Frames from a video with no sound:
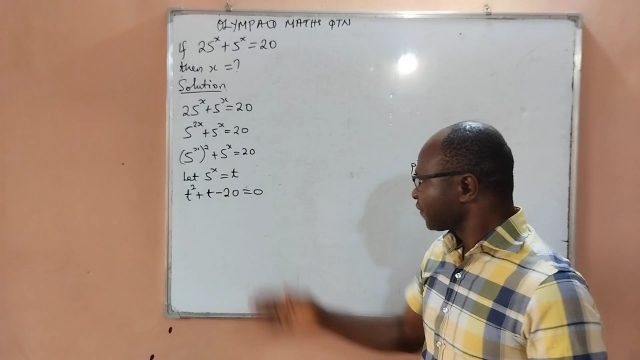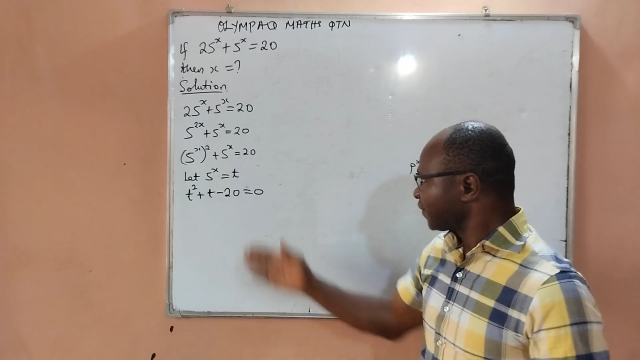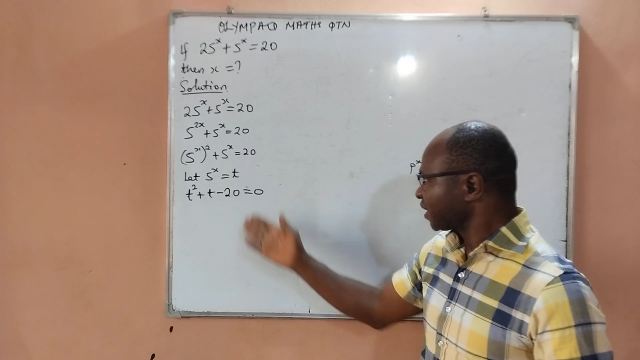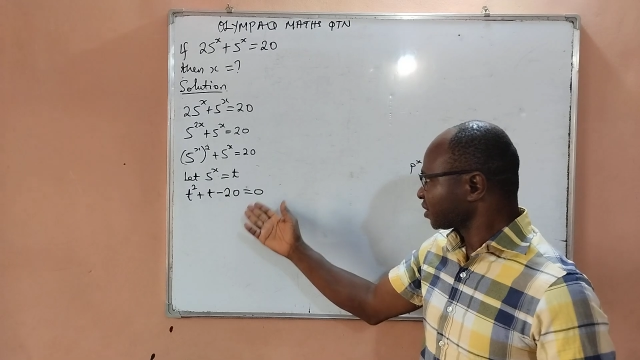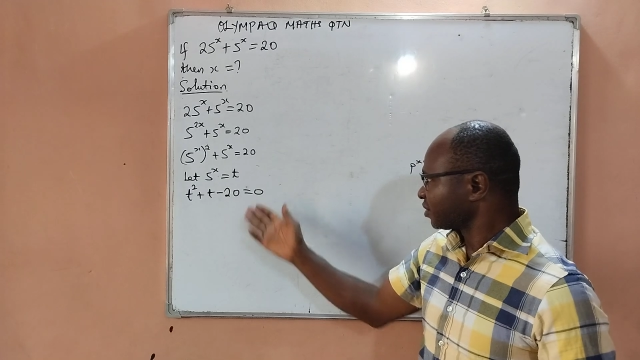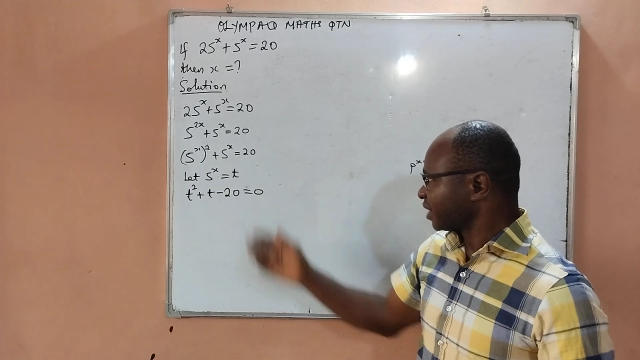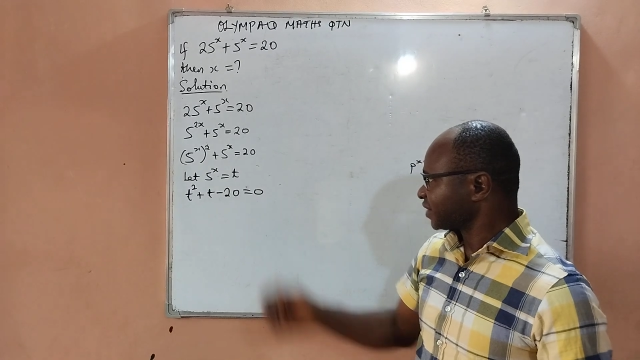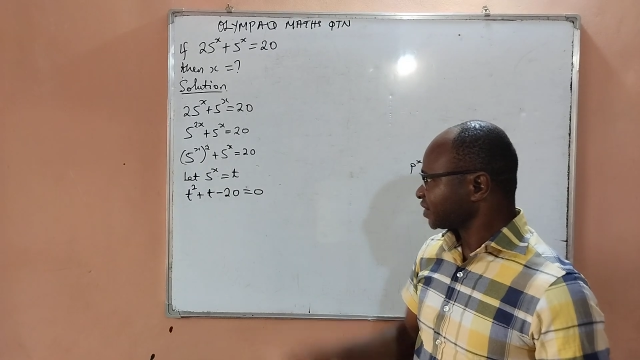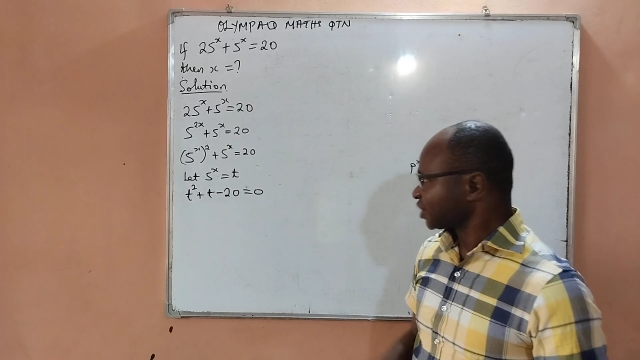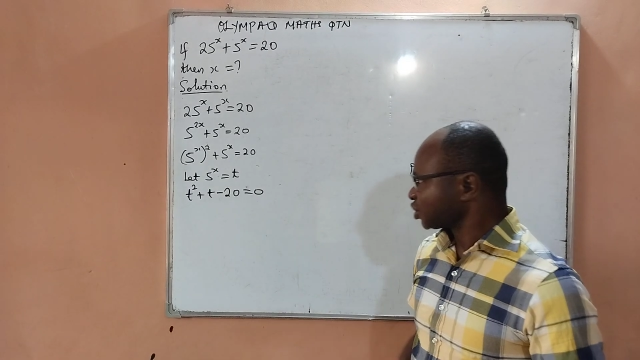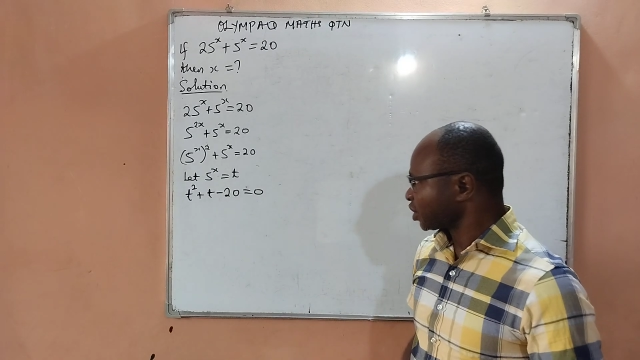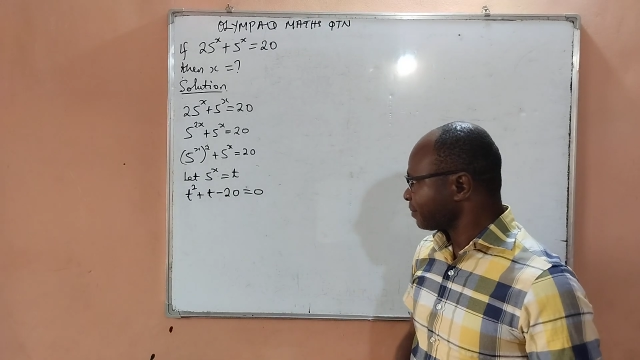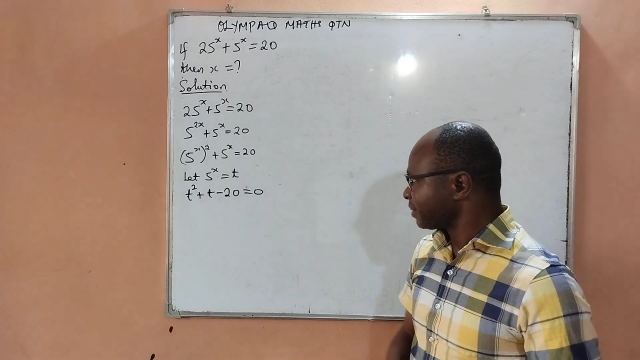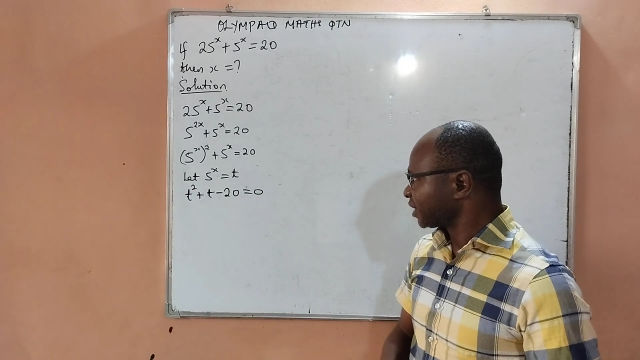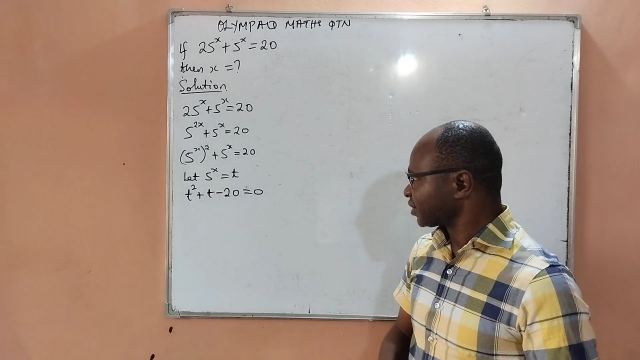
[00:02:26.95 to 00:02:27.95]

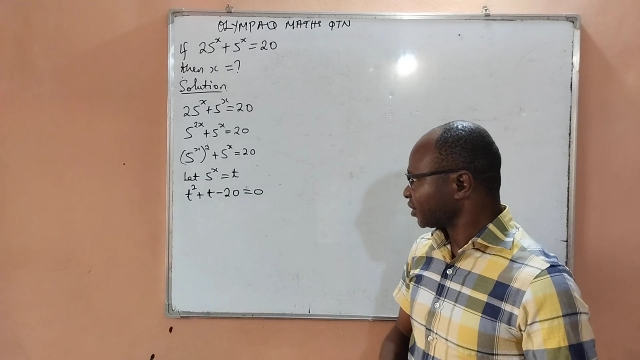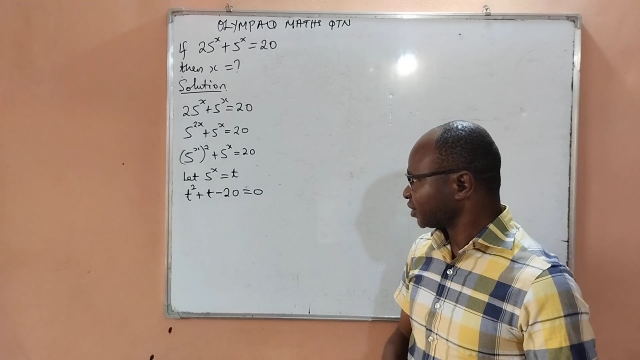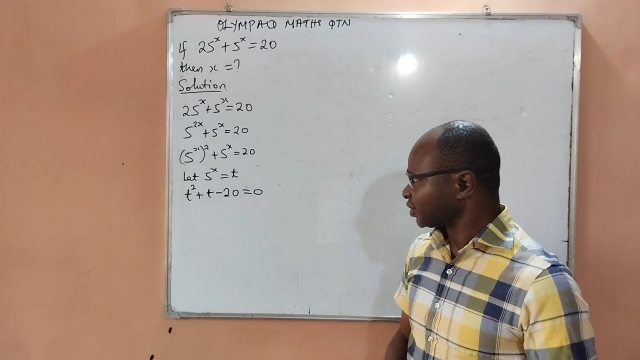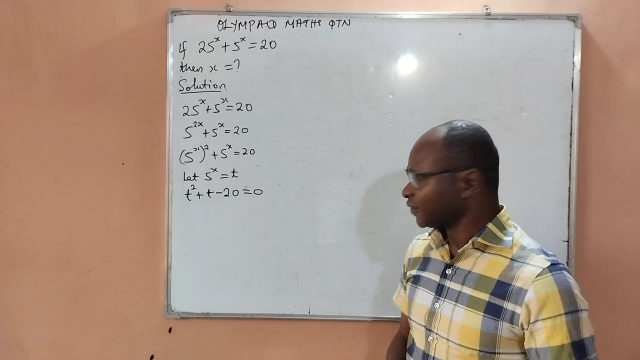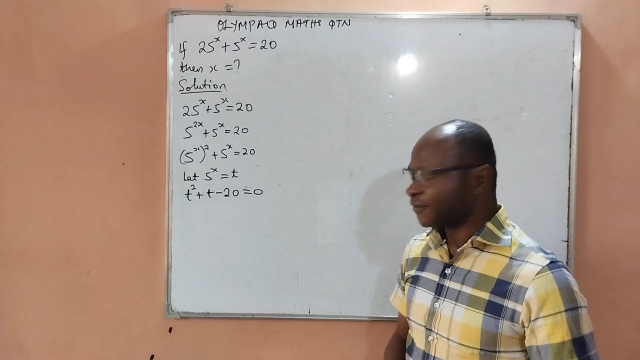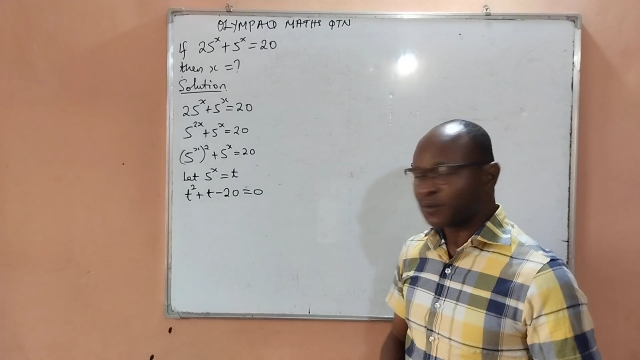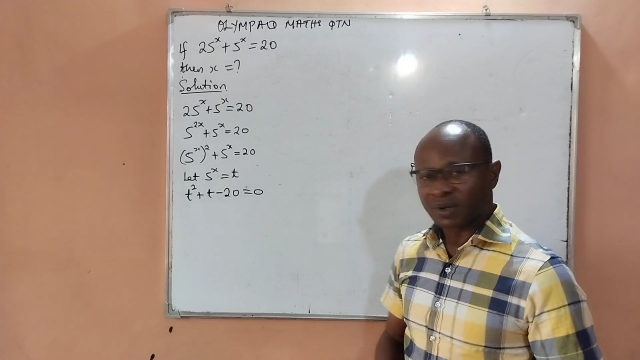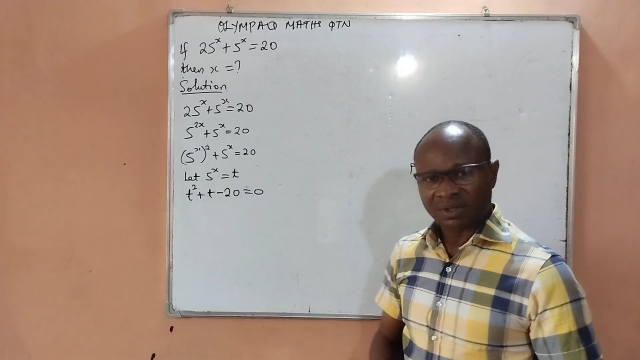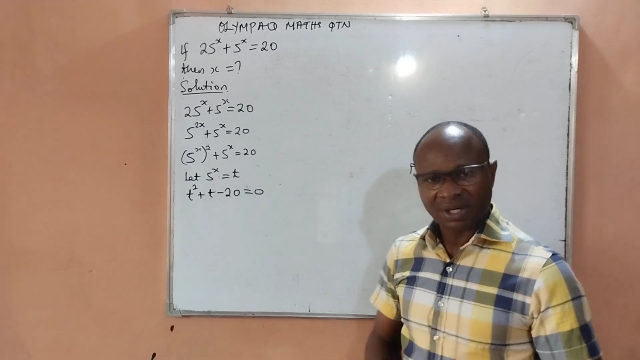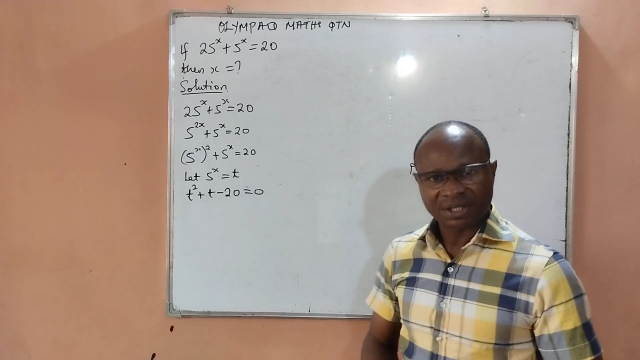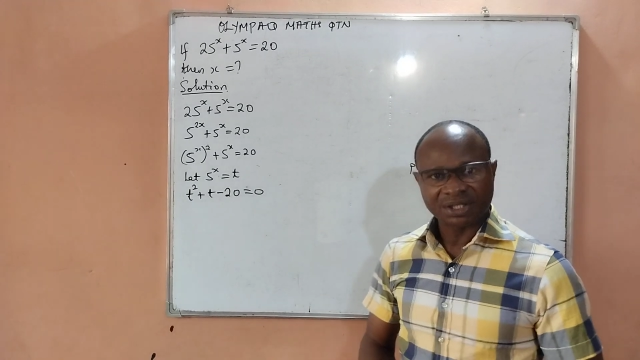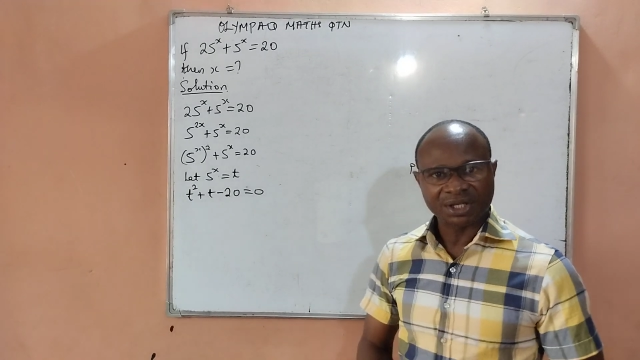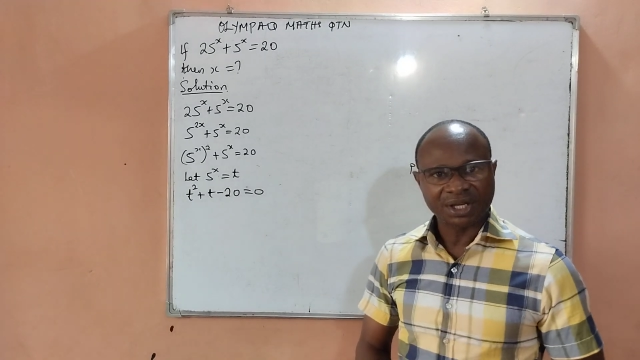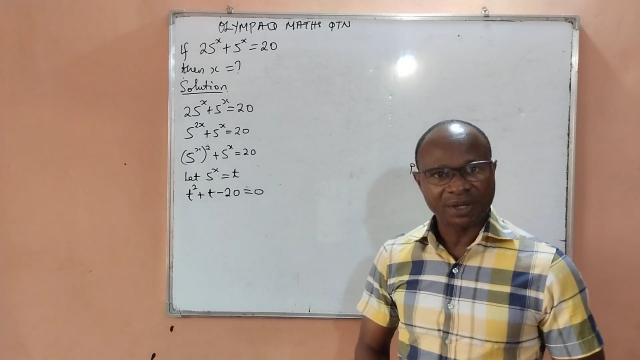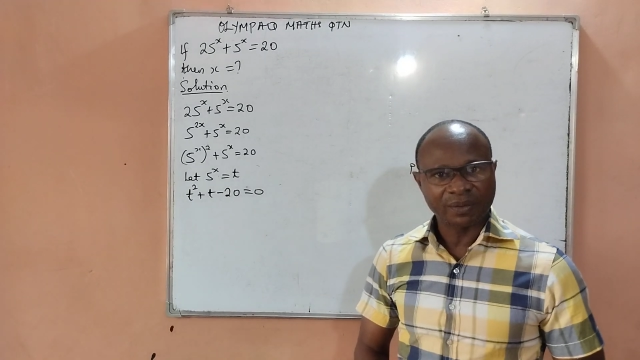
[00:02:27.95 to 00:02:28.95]
factorization method of
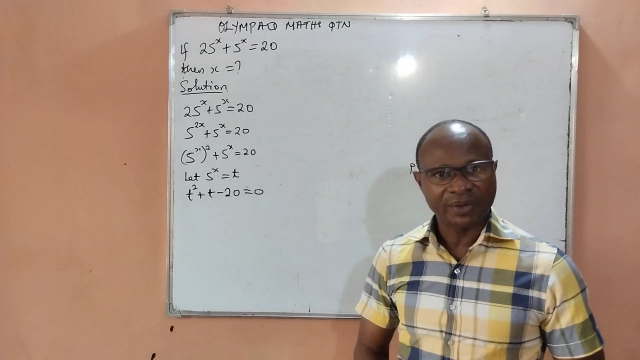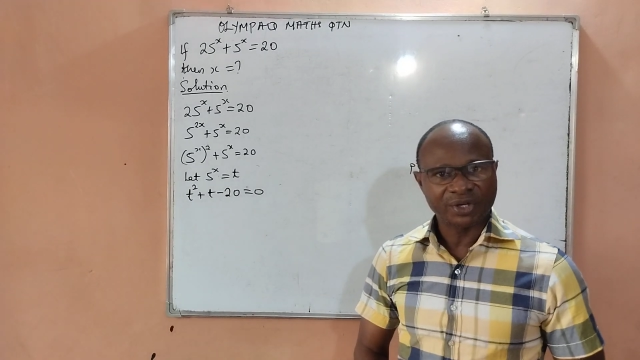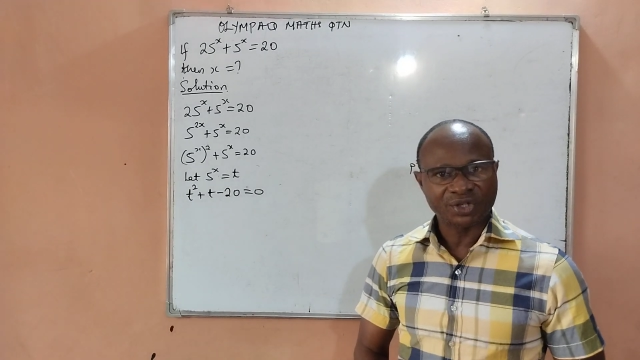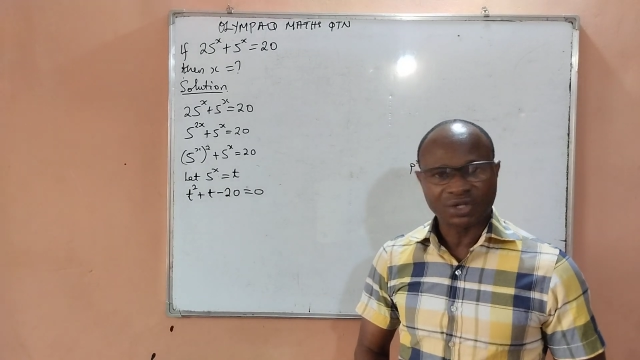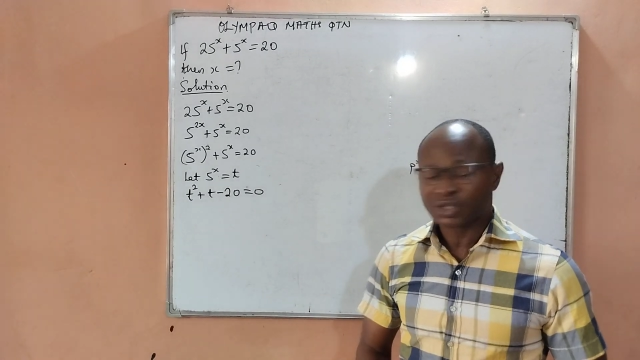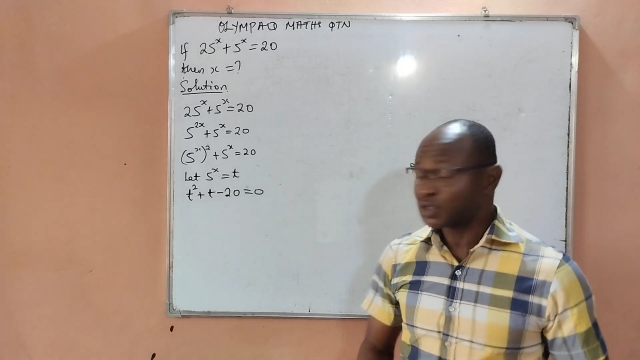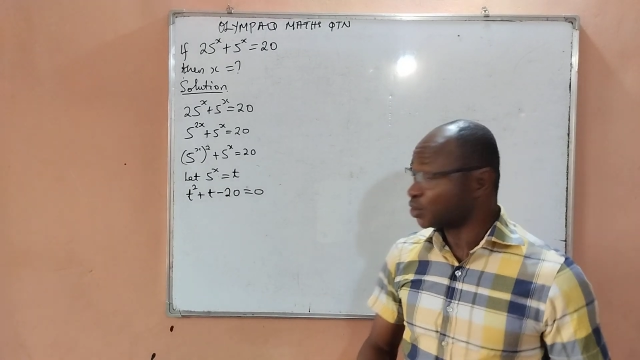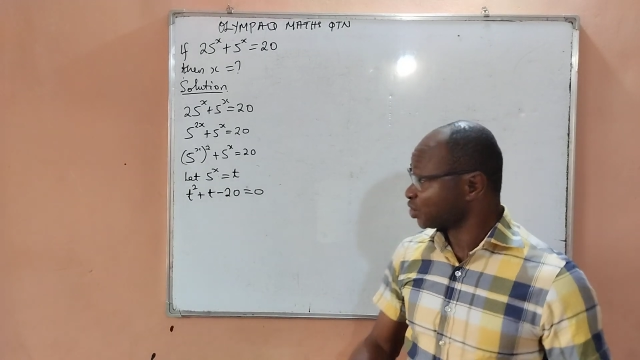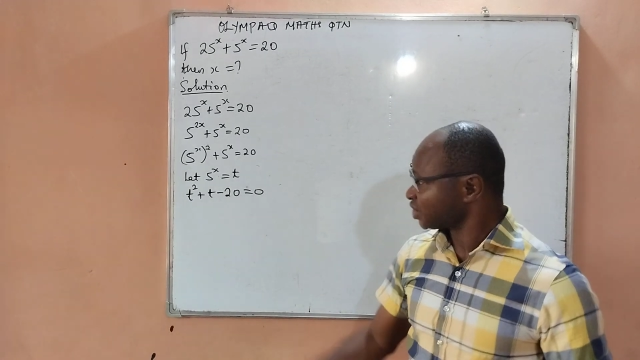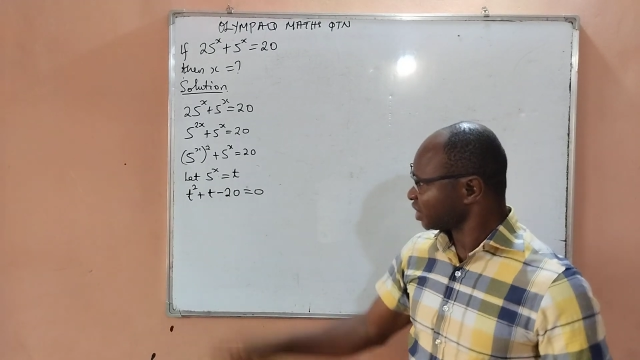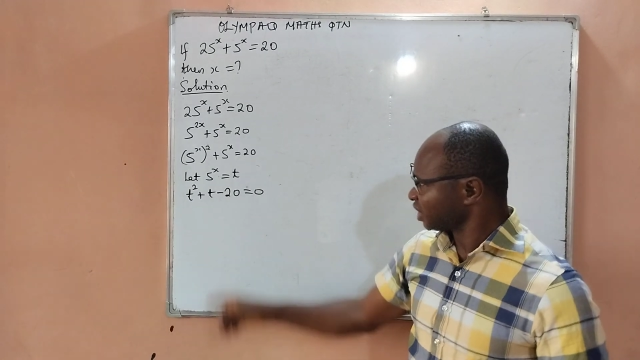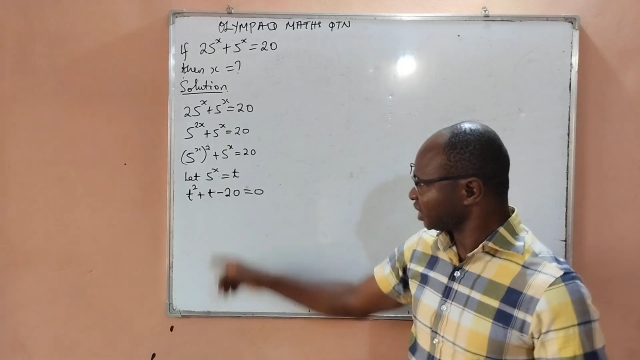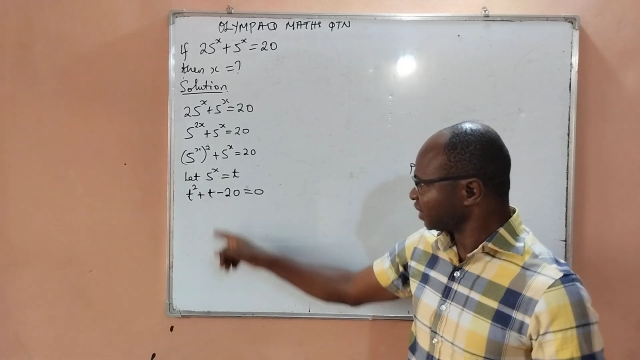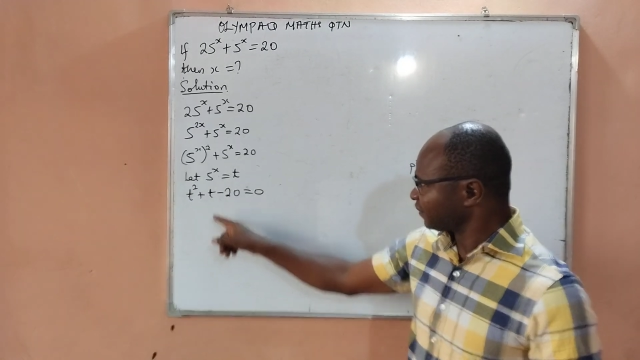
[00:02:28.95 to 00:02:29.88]
quadratic equation to see